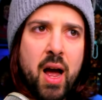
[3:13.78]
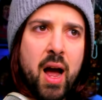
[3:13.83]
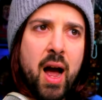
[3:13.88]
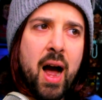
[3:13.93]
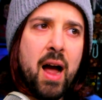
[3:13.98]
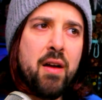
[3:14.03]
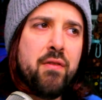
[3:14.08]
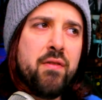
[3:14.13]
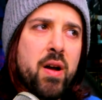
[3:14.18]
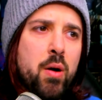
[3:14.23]

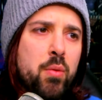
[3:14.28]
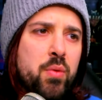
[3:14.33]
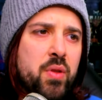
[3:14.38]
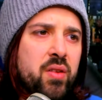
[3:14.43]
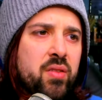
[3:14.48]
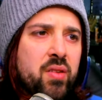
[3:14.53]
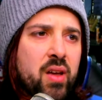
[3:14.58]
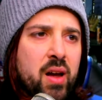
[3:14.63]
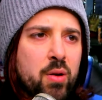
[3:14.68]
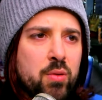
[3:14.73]
I found
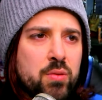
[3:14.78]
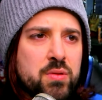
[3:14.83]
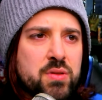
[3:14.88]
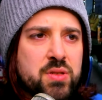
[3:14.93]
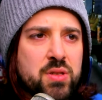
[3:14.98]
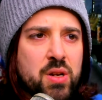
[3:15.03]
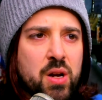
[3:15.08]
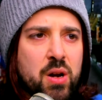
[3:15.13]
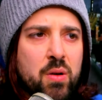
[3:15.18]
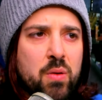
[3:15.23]
this out.
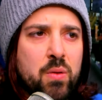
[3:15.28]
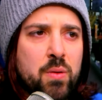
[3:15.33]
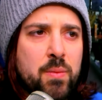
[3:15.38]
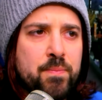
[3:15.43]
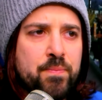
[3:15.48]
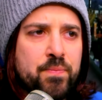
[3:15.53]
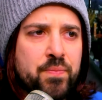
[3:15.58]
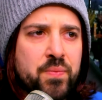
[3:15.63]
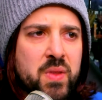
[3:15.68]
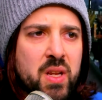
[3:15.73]
So,
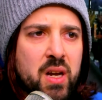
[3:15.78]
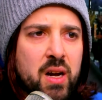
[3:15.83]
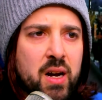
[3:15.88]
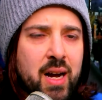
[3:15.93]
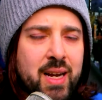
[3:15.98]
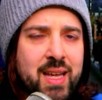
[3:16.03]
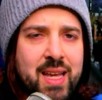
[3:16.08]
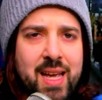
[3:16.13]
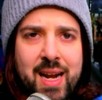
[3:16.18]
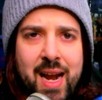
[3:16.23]
uh,
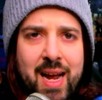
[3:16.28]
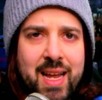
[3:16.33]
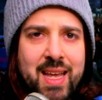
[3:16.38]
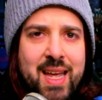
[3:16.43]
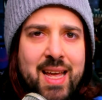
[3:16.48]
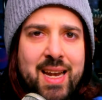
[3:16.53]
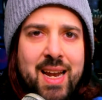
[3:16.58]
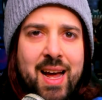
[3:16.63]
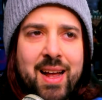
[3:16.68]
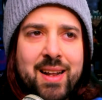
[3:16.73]
again, I
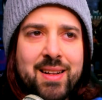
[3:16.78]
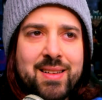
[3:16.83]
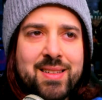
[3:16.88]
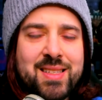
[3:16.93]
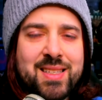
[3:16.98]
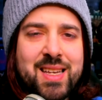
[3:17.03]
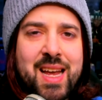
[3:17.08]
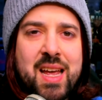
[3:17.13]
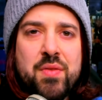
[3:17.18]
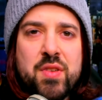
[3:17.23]
cannot
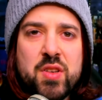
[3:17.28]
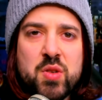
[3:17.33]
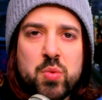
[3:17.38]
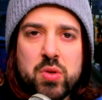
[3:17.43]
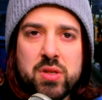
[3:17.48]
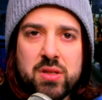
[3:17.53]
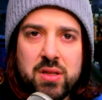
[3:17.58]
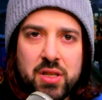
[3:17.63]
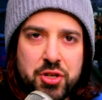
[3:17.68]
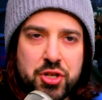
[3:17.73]
say this
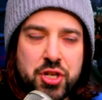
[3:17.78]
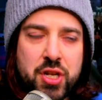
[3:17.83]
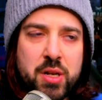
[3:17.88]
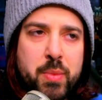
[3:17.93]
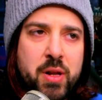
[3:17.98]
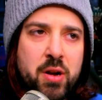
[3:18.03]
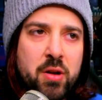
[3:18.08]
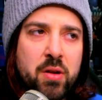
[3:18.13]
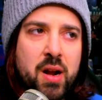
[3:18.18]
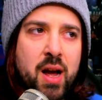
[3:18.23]
was
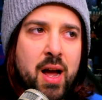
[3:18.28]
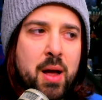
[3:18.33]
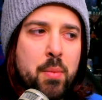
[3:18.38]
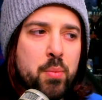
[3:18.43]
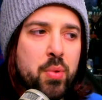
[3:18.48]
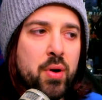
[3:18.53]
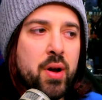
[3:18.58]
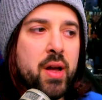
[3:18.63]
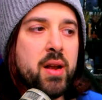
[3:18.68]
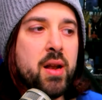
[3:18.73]
legitimate or not,
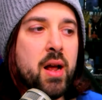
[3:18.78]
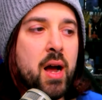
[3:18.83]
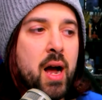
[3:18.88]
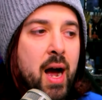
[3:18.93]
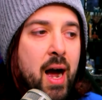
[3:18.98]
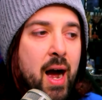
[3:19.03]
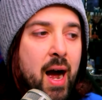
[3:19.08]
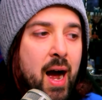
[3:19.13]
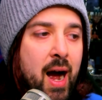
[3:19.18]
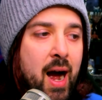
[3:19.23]
but
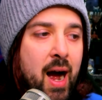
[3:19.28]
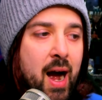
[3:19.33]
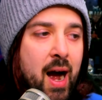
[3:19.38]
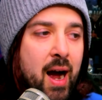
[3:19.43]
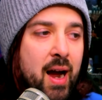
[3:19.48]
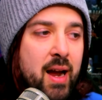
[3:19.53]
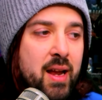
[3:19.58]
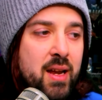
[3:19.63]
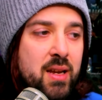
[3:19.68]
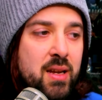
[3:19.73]

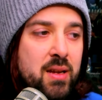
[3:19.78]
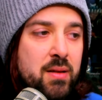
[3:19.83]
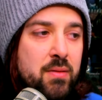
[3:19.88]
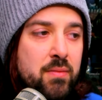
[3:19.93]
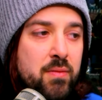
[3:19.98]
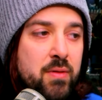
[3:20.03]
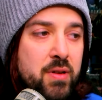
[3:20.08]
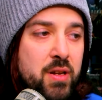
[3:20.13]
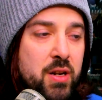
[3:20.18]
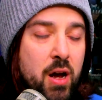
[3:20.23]
I,
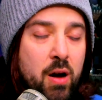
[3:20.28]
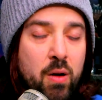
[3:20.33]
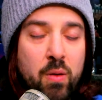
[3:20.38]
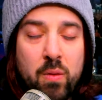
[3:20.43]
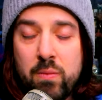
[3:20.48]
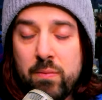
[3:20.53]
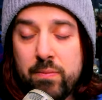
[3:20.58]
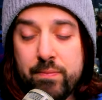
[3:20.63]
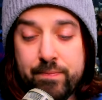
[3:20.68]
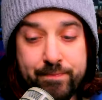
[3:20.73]
you know,